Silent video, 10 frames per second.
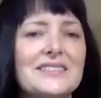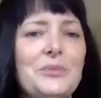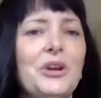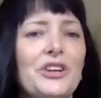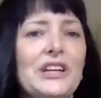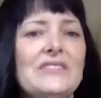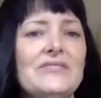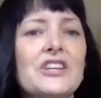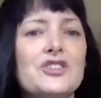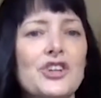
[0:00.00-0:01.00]
to be on an
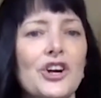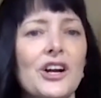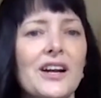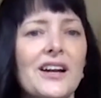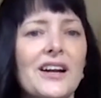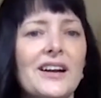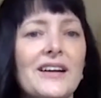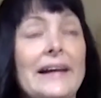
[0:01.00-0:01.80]
adventure. And